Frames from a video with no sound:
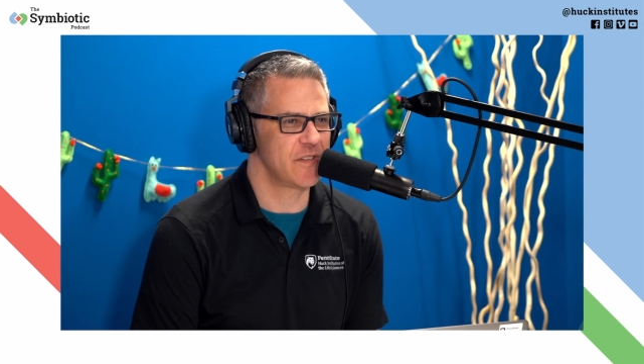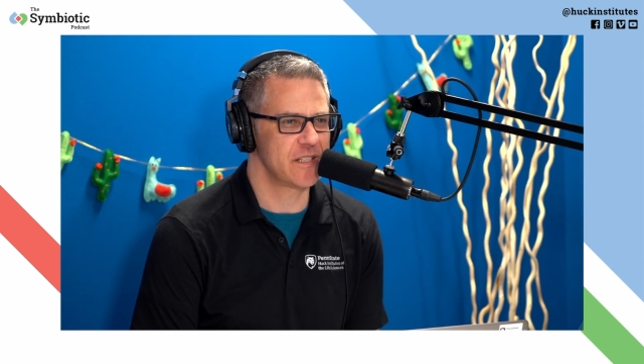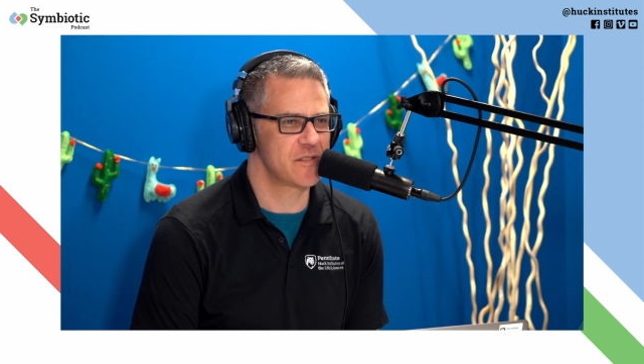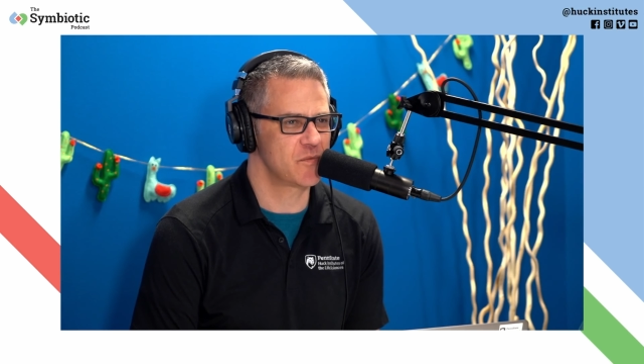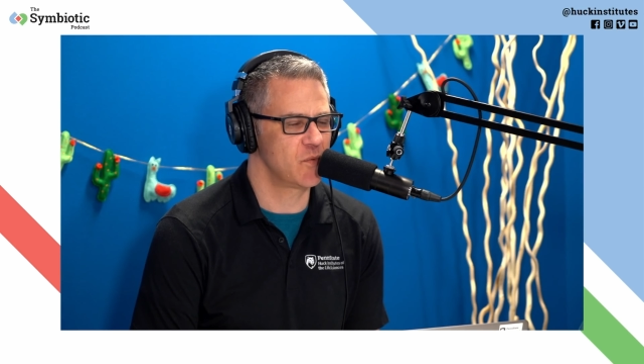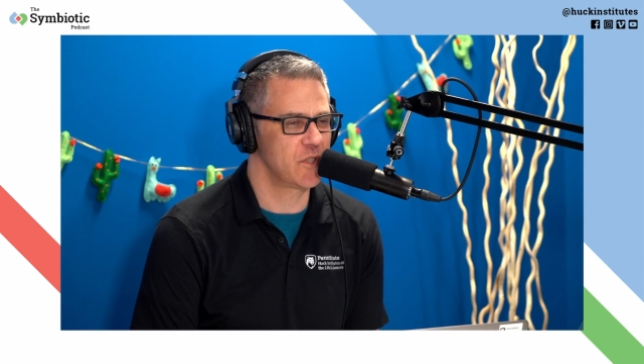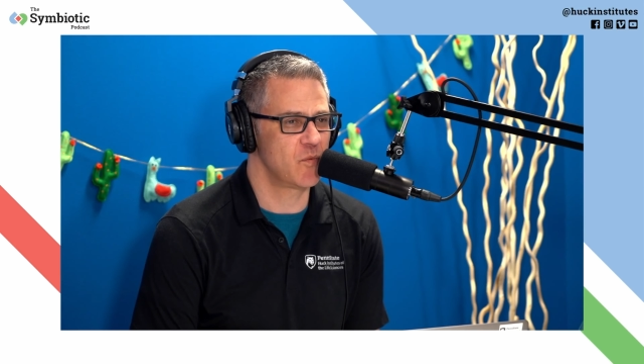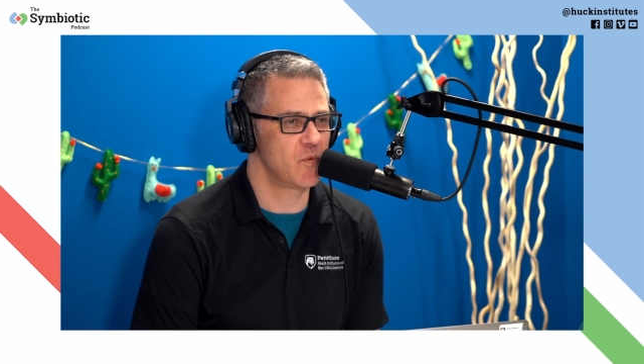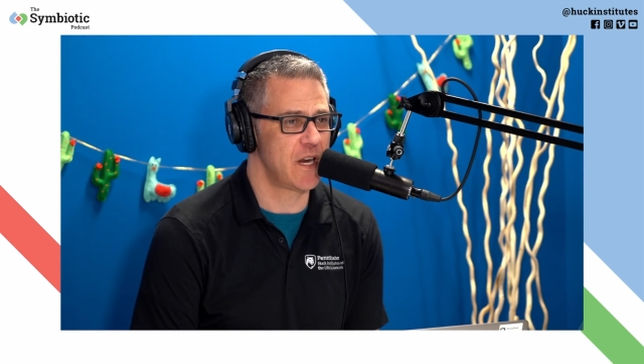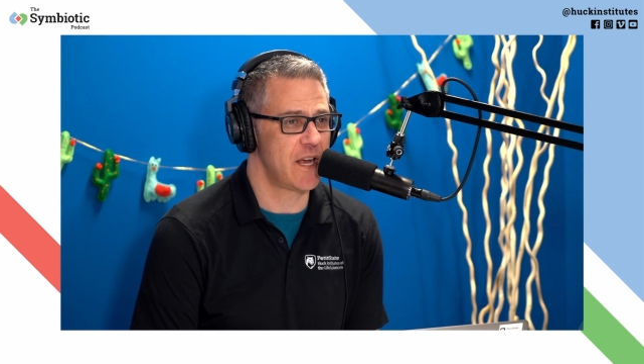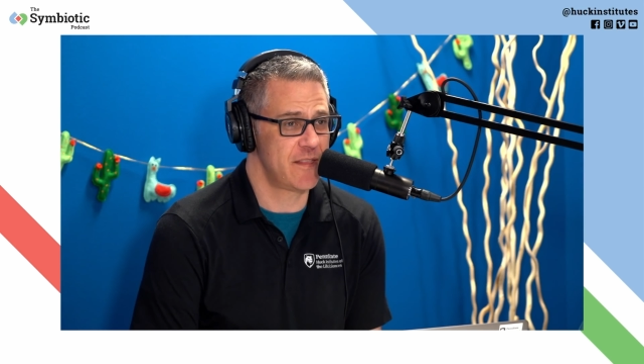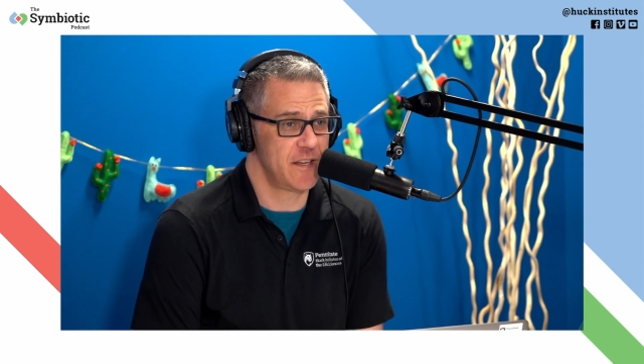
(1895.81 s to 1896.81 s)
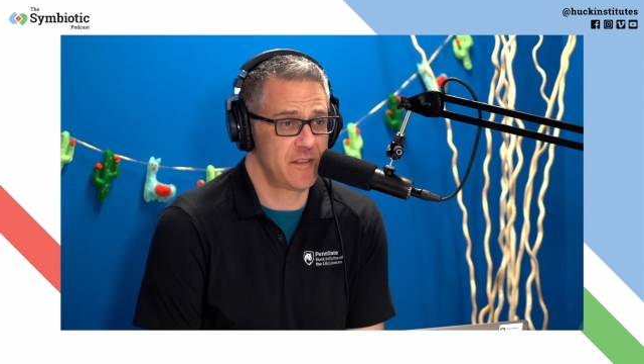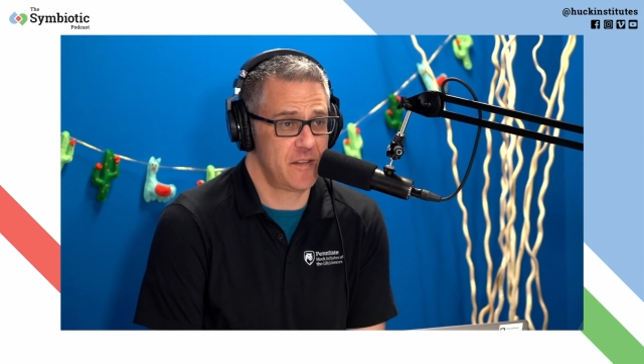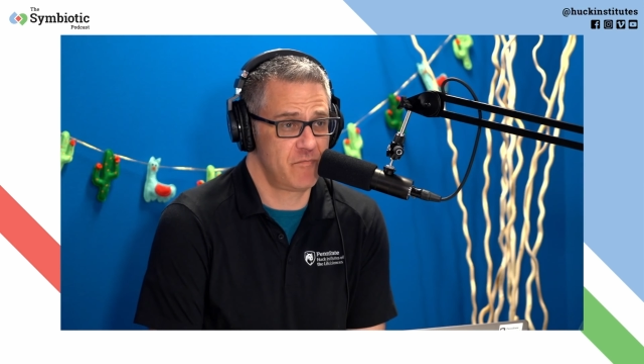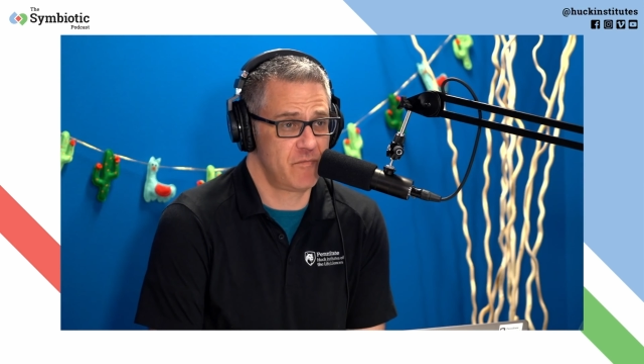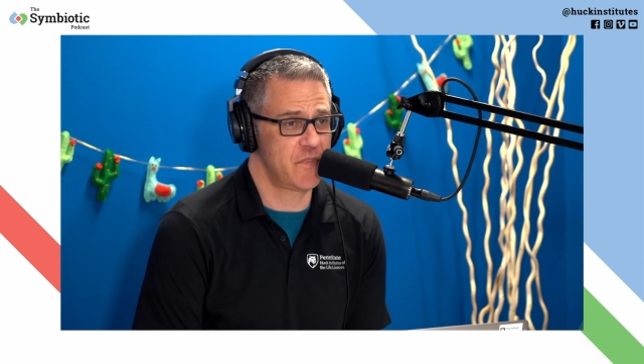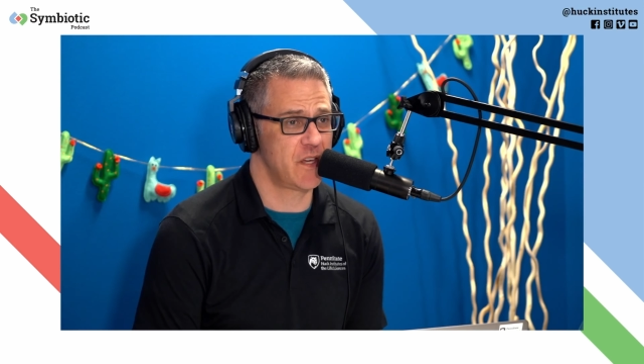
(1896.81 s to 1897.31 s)
That's really what I think
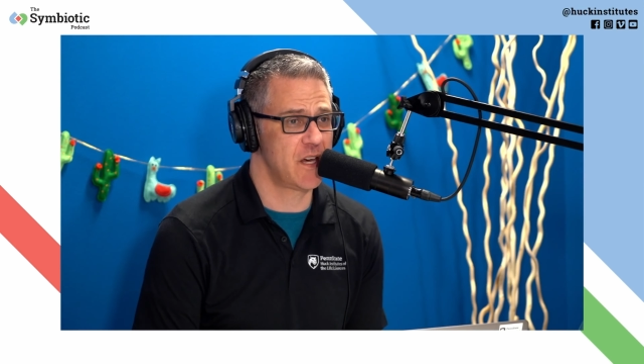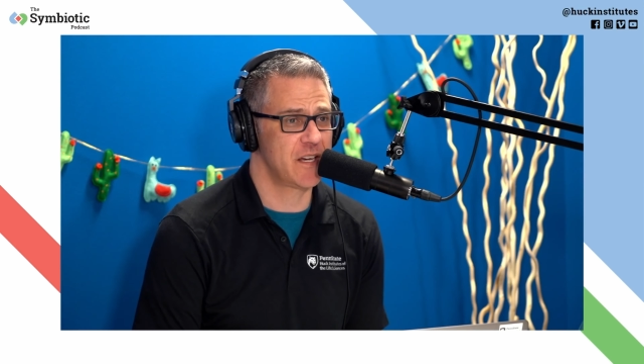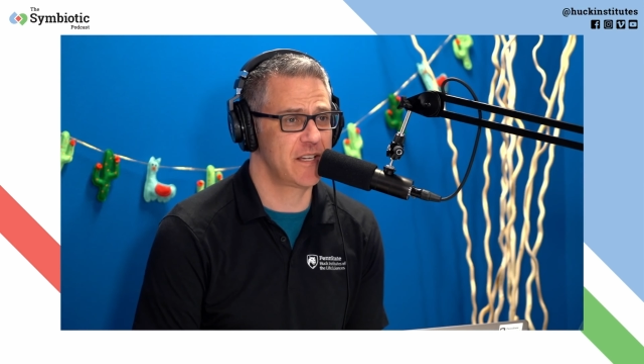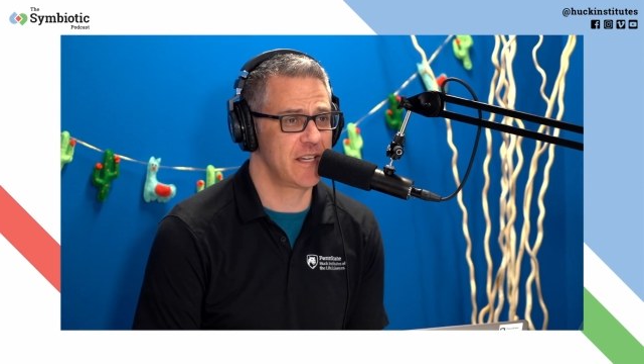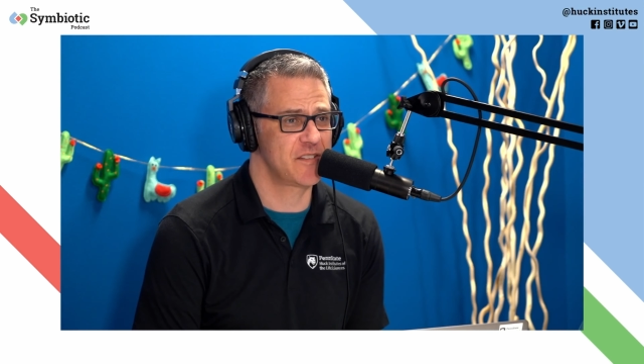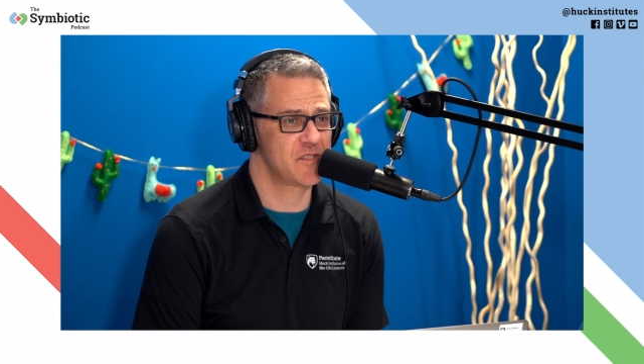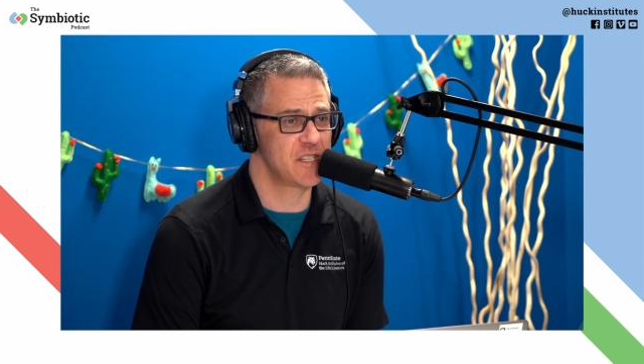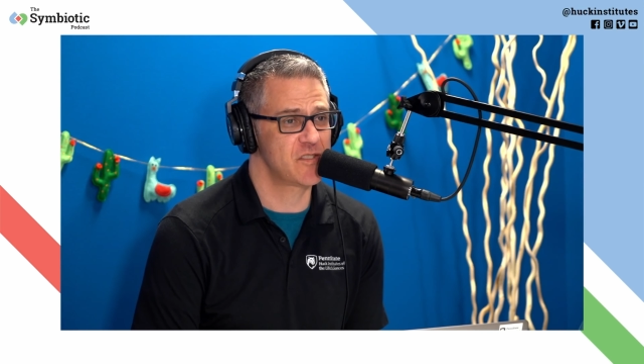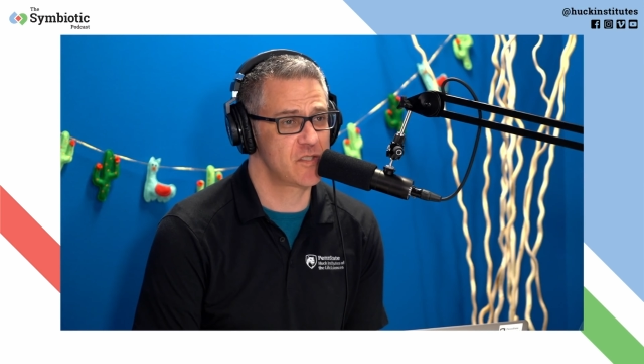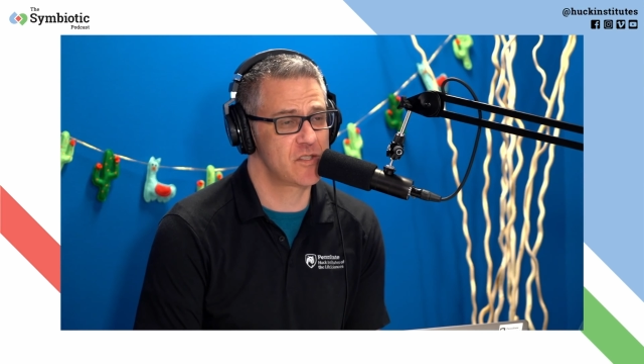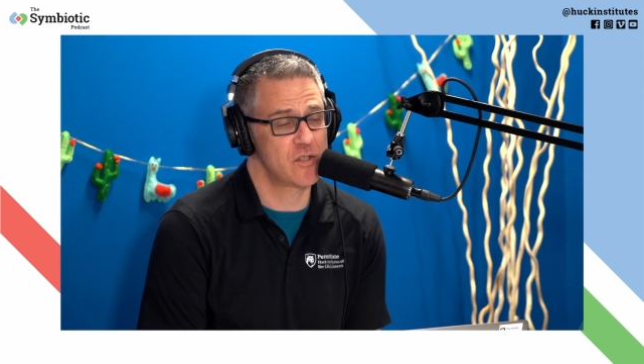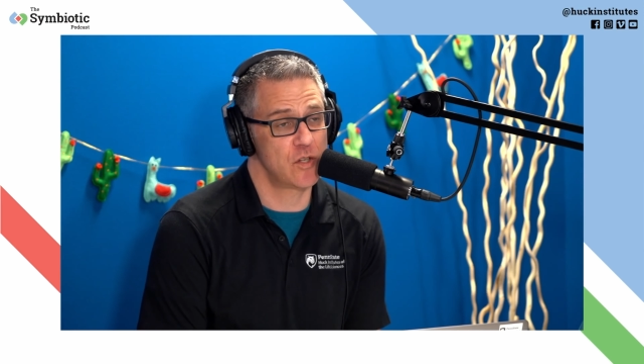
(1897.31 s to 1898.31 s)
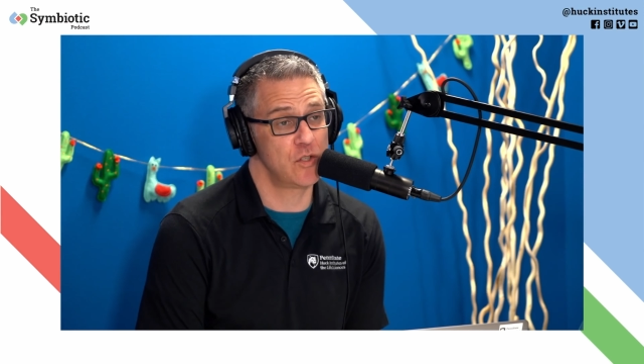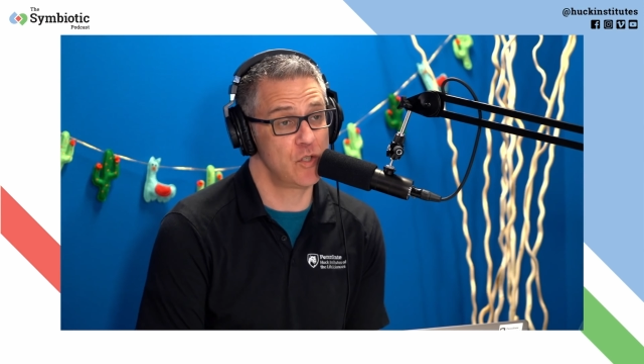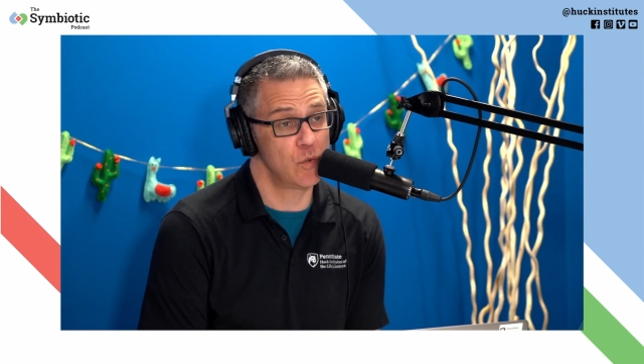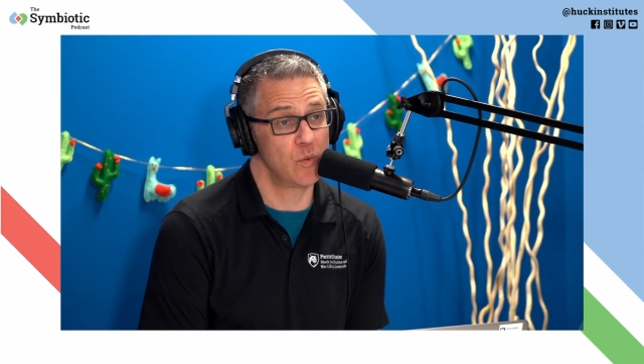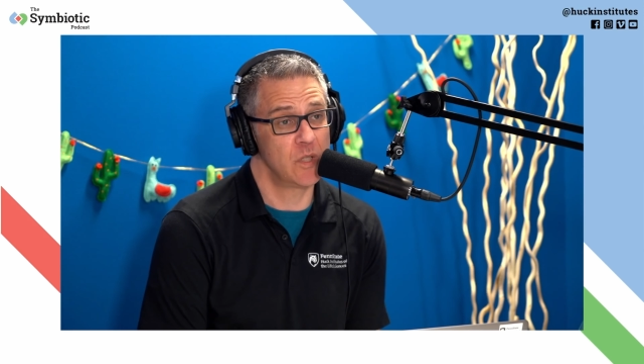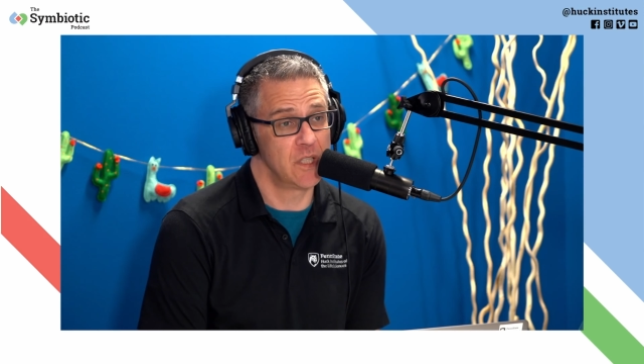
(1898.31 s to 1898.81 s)
the, the Huck exists to
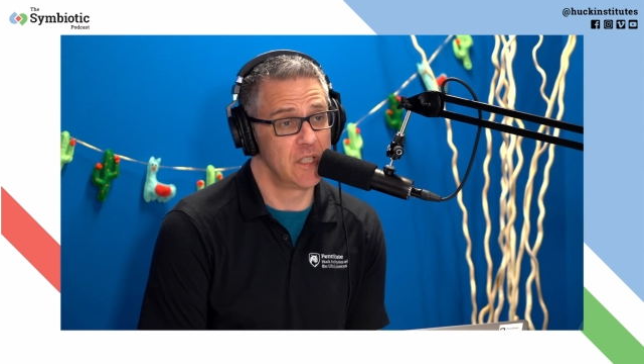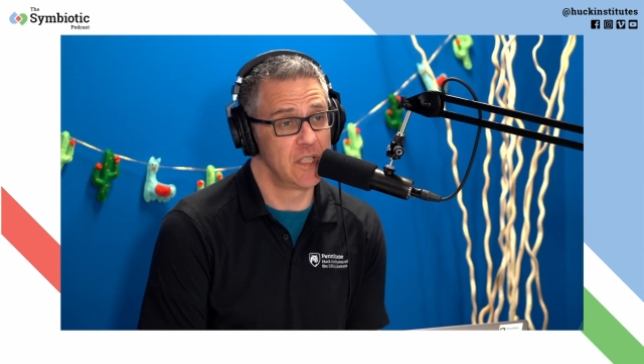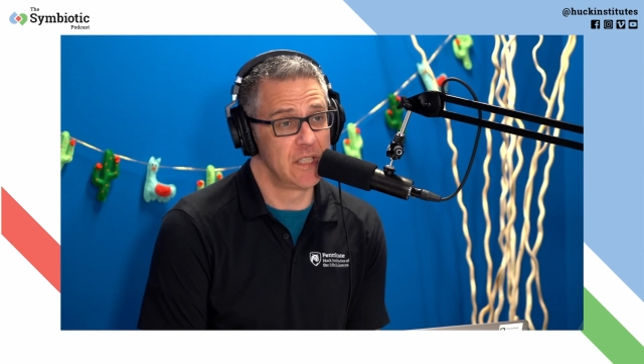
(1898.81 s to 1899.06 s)
do